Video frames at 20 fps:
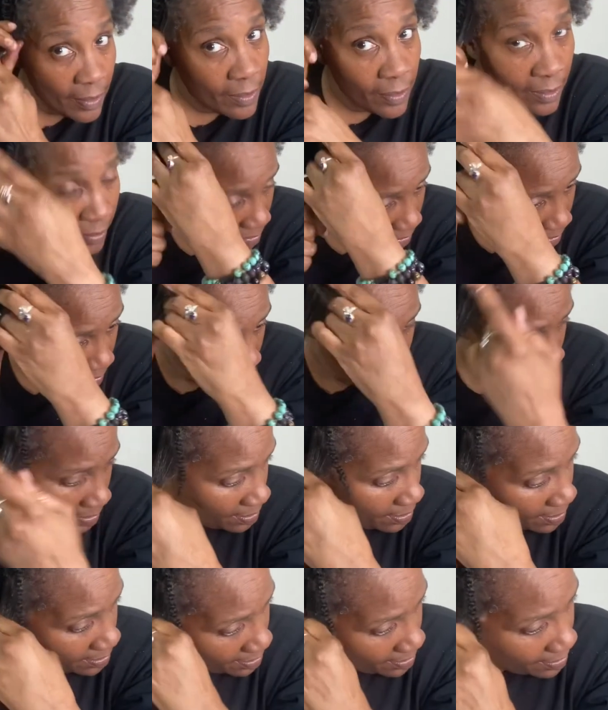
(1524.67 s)
in
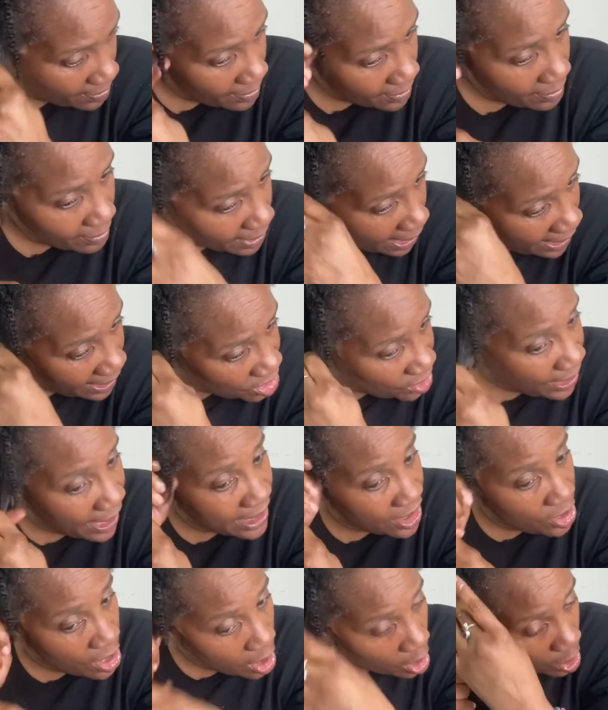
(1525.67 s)
conditioner.
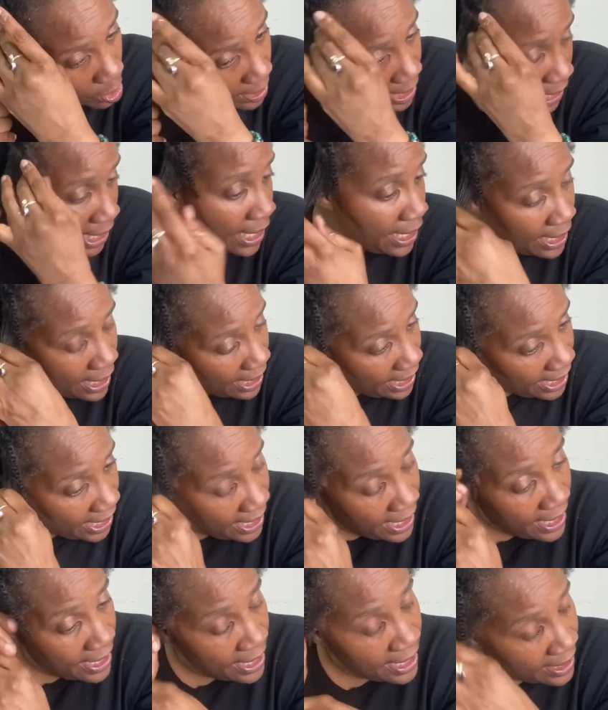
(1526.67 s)
I will use
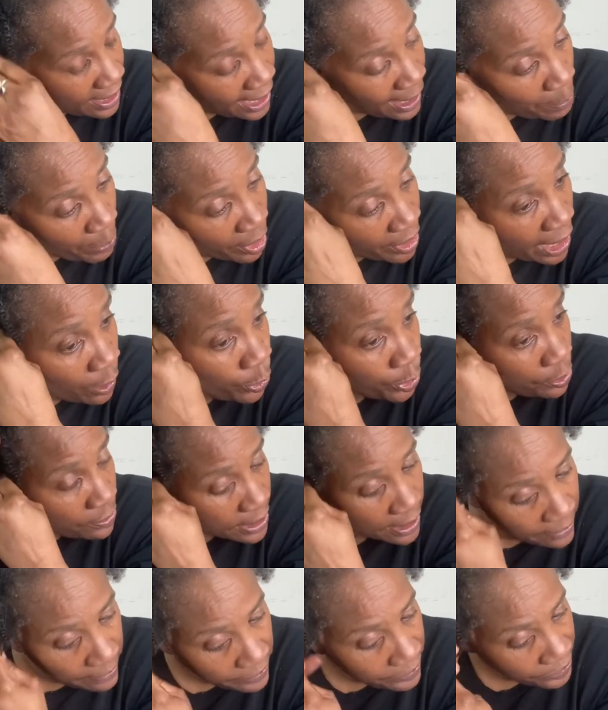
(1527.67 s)
this runny one
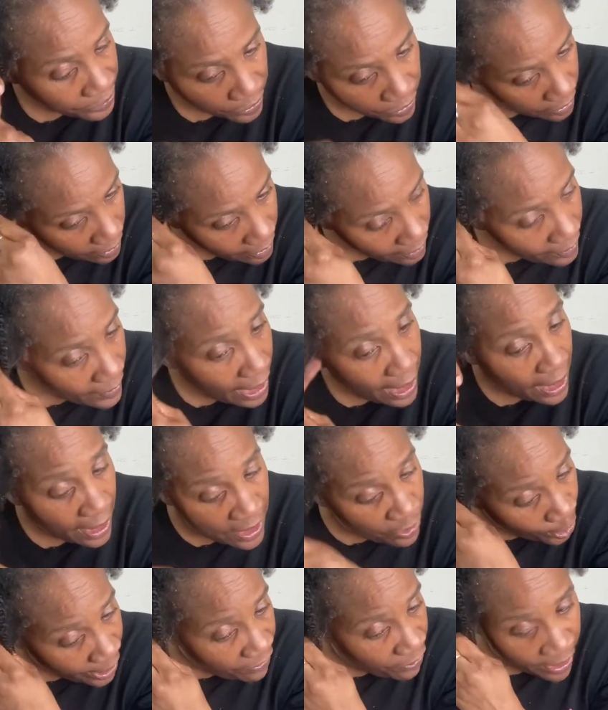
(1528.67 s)
when
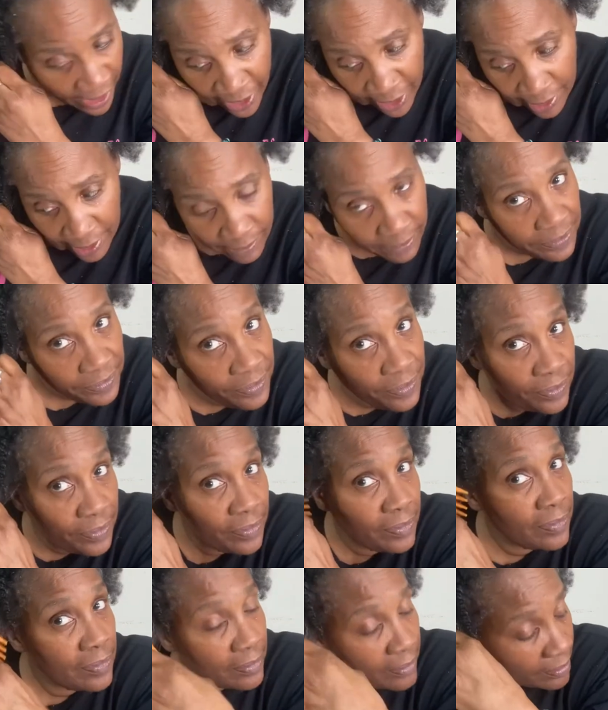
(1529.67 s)
I will wash,
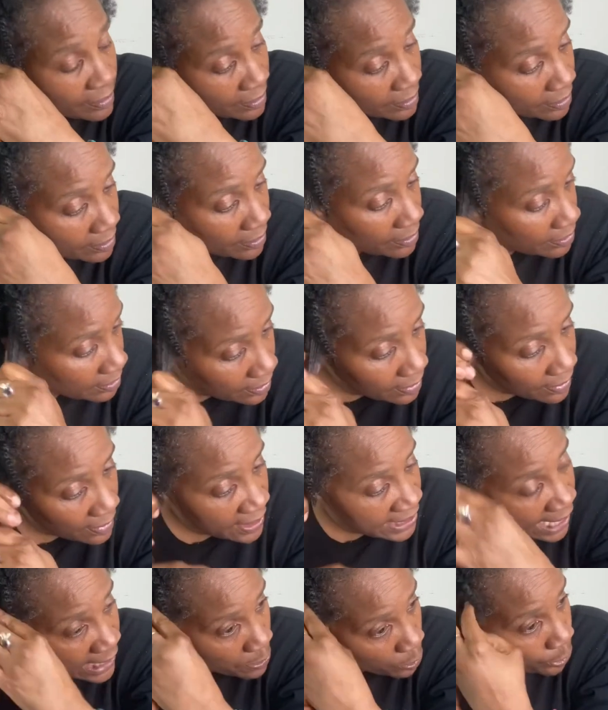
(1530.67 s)
after I
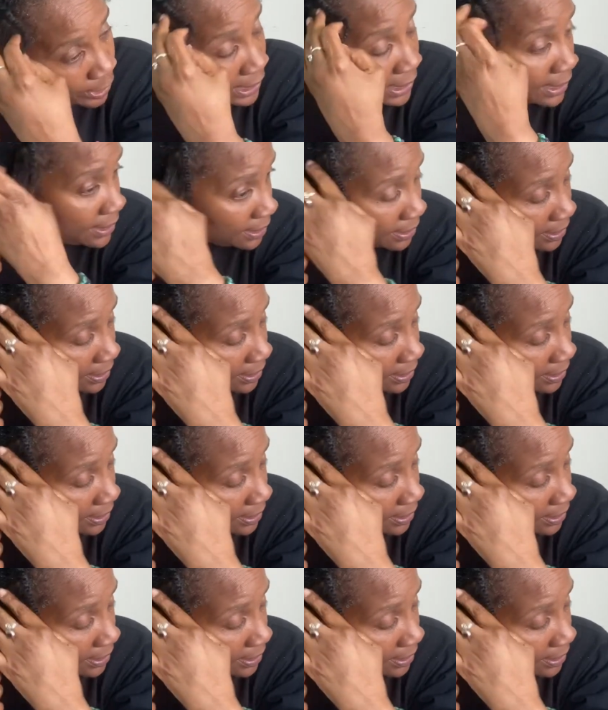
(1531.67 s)
wash my hair.